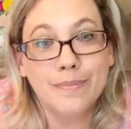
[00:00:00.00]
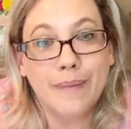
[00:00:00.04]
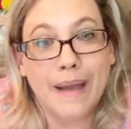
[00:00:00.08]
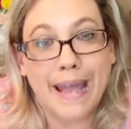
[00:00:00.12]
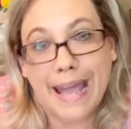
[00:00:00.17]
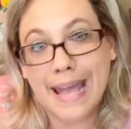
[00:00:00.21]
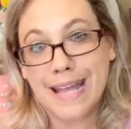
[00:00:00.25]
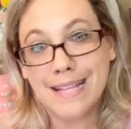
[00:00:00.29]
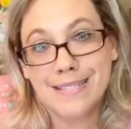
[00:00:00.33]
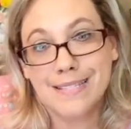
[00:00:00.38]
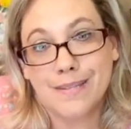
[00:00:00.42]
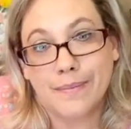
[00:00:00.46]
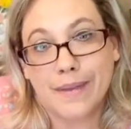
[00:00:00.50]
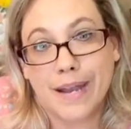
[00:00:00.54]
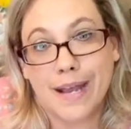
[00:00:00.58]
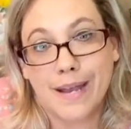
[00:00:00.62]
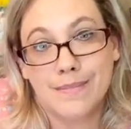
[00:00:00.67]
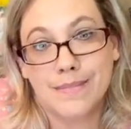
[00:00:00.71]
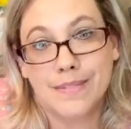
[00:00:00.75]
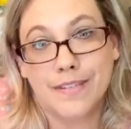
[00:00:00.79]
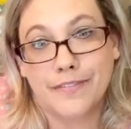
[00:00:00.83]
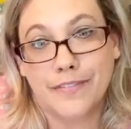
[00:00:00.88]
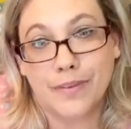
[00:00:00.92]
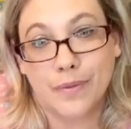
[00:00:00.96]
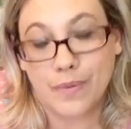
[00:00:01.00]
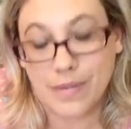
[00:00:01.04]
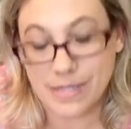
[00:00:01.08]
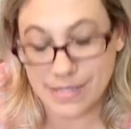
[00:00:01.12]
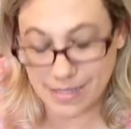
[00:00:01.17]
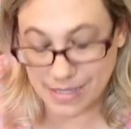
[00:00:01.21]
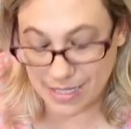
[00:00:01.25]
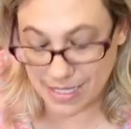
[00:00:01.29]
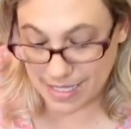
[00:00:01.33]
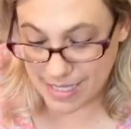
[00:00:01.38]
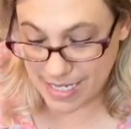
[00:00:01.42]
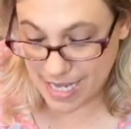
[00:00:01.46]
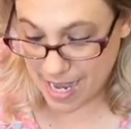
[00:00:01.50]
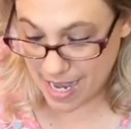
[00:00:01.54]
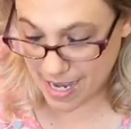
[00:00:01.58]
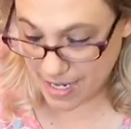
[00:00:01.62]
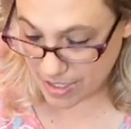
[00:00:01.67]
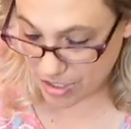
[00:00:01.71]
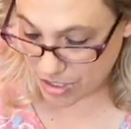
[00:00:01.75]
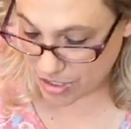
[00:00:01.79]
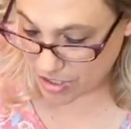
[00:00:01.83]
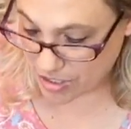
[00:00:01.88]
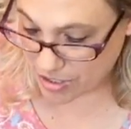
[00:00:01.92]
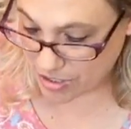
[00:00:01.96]
my head sometimes if it wasn't
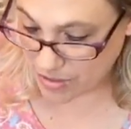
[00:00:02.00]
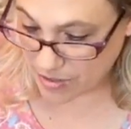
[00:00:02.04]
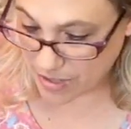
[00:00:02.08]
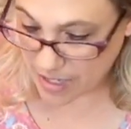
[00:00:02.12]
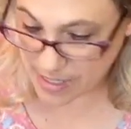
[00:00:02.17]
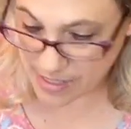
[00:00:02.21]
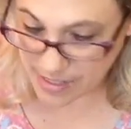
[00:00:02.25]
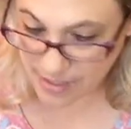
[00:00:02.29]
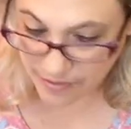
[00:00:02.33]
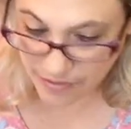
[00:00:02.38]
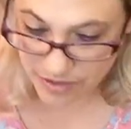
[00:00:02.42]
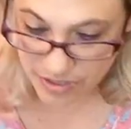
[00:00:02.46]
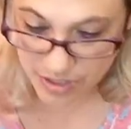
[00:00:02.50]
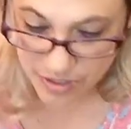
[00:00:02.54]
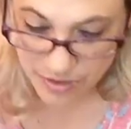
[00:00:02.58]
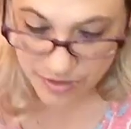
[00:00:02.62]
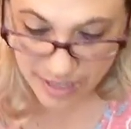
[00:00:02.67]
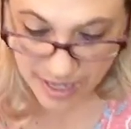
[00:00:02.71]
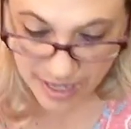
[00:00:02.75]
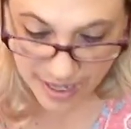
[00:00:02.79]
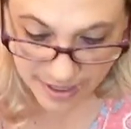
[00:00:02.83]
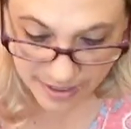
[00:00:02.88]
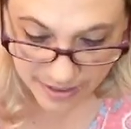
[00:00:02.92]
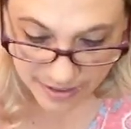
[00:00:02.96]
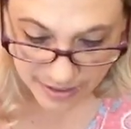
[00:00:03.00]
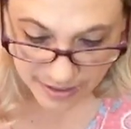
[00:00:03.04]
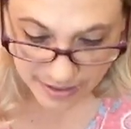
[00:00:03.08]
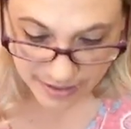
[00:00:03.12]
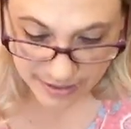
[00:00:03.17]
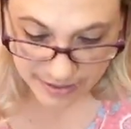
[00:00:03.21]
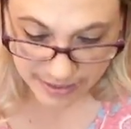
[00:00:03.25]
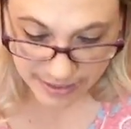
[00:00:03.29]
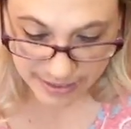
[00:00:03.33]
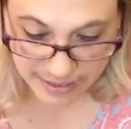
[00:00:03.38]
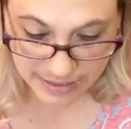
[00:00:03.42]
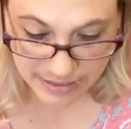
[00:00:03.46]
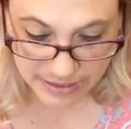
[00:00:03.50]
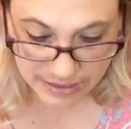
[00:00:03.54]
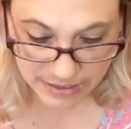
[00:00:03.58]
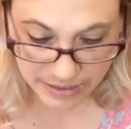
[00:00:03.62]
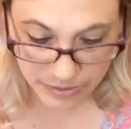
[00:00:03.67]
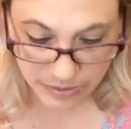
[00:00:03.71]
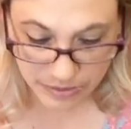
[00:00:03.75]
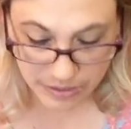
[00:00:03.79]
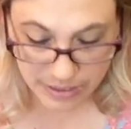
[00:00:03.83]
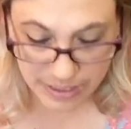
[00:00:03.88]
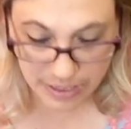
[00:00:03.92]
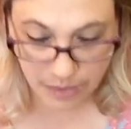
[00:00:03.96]
attached. Do you guys ever do that? Like
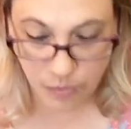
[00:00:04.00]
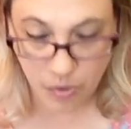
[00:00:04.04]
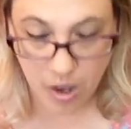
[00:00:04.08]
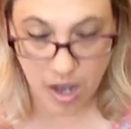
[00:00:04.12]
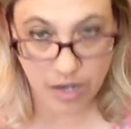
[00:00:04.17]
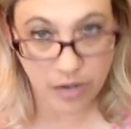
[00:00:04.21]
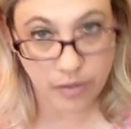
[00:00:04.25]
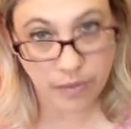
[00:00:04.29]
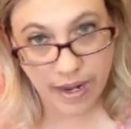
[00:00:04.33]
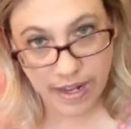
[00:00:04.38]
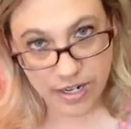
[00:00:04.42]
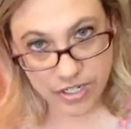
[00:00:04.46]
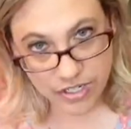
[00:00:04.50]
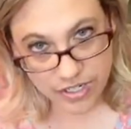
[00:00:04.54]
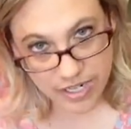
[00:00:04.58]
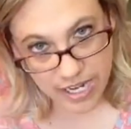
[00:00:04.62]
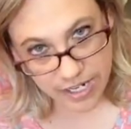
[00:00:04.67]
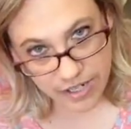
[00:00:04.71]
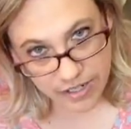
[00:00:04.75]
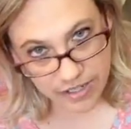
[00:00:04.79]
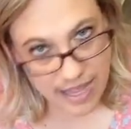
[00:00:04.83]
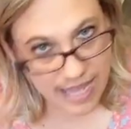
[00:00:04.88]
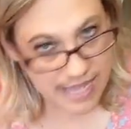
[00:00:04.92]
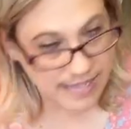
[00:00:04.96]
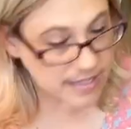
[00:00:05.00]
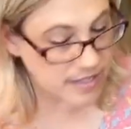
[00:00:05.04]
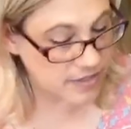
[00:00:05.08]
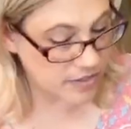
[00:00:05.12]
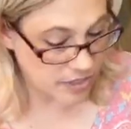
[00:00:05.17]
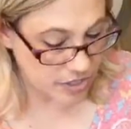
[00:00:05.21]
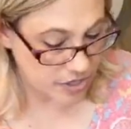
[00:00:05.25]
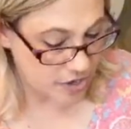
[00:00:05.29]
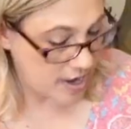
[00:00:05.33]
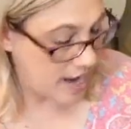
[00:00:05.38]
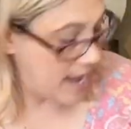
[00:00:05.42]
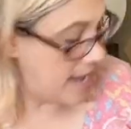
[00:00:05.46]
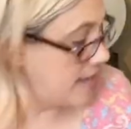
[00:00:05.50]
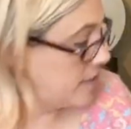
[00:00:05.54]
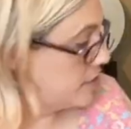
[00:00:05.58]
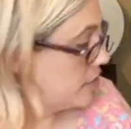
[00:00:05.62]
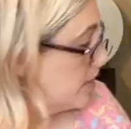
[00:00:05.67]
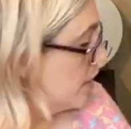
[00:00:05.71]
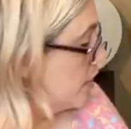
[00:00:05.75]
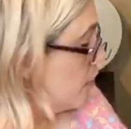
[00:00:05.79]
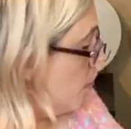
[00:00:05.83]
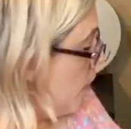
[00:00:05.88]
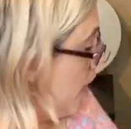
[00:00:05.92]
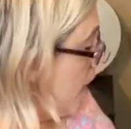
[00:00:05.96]
literally walk around, you got your glasses on your head, and you're
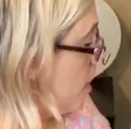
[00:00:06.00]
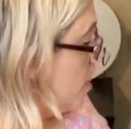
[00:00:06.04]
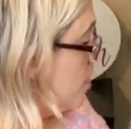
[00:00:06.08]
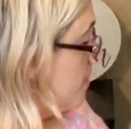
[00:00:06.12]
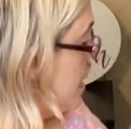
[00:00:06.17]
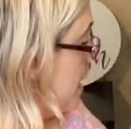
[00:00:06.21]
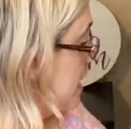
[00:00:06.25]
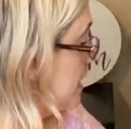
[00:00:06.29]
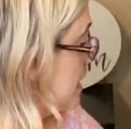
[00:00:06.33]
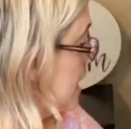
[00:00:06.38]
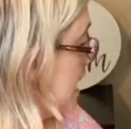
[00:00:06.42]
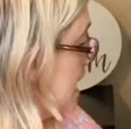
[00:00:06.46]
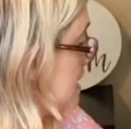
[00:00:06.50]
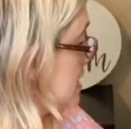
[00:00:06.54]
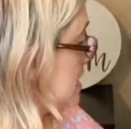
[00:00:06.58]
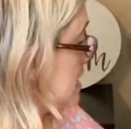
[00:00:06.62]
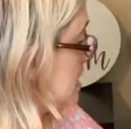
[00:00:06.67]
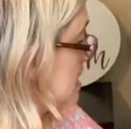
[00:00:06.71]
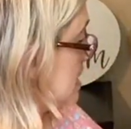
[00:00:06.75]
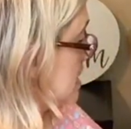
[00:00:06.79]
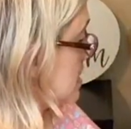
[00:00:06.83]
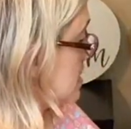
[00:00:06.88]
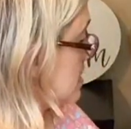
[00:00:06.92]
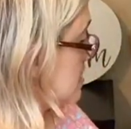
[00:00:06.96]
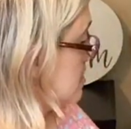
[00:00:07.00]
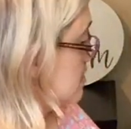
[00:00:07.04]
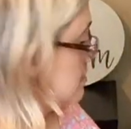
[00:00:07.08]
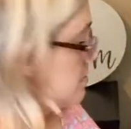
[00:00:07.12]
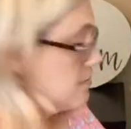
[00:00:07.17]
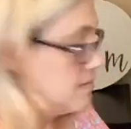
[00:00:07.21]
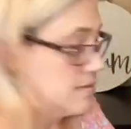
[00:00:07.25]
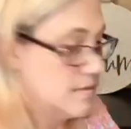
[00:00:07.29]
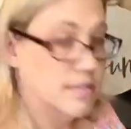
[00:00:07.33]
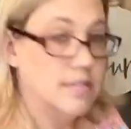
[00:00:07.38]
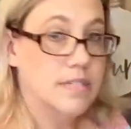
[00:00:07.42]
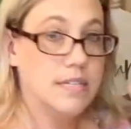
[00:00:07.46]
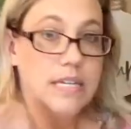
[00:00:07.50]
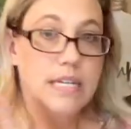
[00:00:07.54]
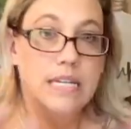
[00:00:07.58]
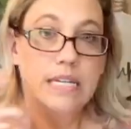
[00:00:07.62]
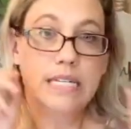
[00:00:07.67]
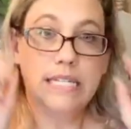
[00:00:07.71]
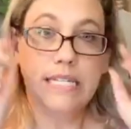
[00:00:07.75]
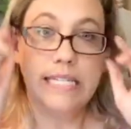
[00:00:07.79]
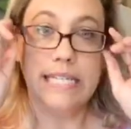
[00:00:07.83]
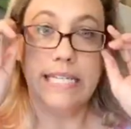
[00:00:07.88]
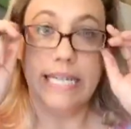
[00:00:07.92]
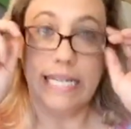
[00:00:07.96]
like, where are my glasses?
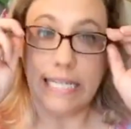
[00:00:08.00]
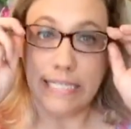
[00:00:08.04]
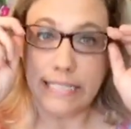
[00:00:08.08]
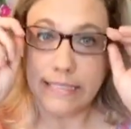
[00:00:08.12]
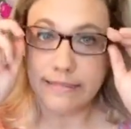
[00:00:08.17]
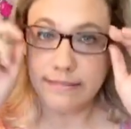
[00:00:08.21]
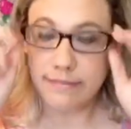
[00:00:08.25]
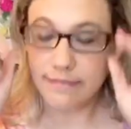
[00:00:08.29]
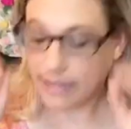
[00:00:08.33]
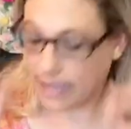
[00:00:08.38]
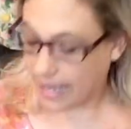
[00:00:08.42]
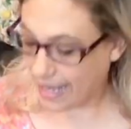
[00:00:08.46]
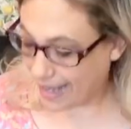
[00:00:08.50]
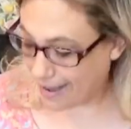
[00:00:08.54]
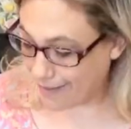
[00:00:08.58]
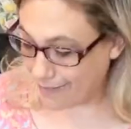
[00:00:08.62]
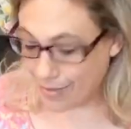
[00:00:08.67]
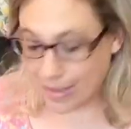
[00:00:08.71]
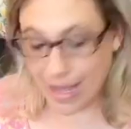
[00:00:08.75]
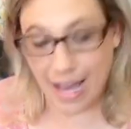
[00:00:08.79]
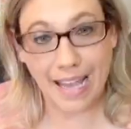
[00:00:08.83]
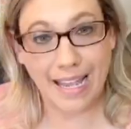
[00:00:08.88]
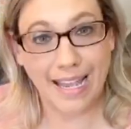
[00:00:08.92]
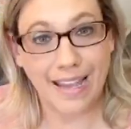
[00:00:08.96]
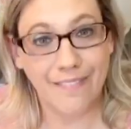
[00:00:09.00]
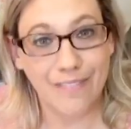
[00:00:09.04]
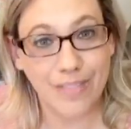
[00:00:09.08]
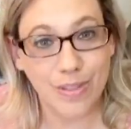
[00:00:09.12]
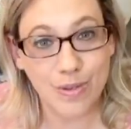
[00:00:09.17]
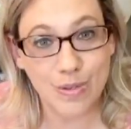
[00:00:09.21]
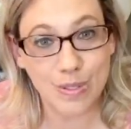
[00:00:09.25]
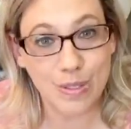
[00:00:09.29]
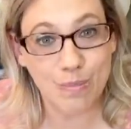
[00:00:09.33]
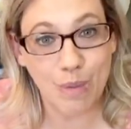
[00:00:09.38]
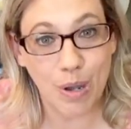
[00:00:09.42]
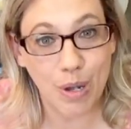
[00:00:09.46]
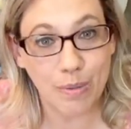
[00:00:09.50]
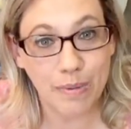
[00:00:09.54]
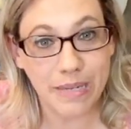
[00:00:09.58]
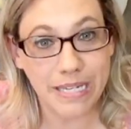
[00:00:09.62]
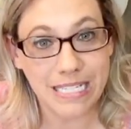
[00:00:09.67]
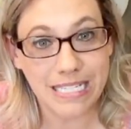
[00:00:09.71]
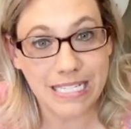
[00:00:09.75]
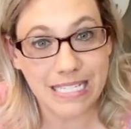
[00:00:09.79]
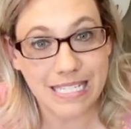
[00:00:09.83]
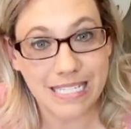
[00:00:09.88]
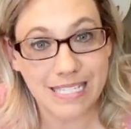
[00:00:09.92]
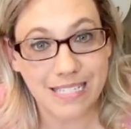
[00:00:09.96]
Yeah, I have those
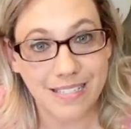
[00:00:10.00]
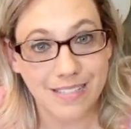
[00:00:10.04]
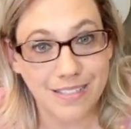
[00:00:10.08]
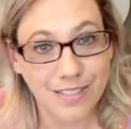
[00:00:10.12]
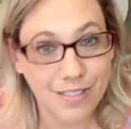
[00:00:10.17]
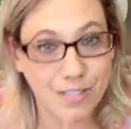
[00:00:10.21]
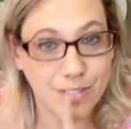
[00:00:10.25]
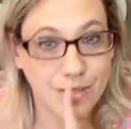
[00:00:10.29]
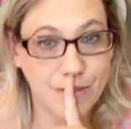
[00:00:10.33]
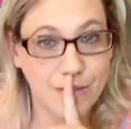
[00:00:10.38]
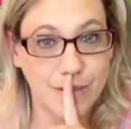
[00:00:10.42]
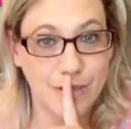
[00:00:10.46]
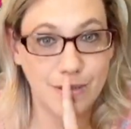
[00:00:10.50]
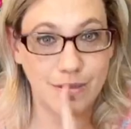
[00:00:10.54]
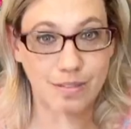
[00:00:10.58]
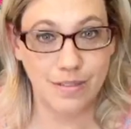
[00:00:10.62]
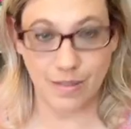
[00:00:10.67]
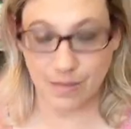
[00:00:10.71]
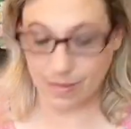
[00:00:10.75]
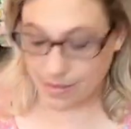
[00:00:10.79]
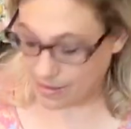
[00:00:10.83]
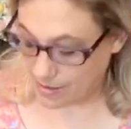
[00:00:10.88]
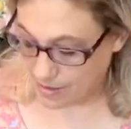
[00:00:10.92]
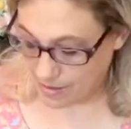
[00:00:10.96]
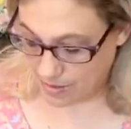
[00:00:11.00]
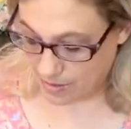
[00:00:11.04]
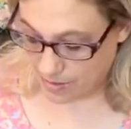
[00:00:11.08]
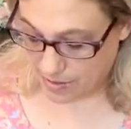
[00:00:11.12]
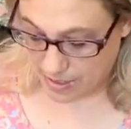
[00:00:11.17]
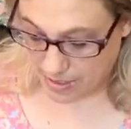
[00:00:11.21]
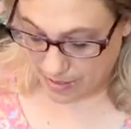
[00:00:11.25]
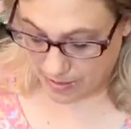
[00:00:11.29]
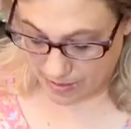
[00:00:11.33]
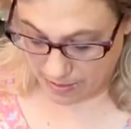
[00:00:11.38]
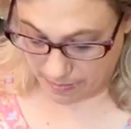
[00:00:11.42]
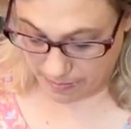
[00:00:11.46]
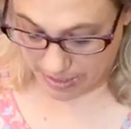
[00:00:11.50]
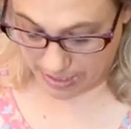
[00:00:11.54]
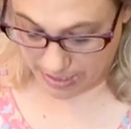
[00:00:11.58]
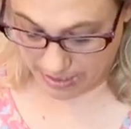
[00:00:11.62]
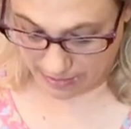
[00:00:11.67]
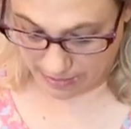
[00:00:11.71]
moments. Don't tell anybody.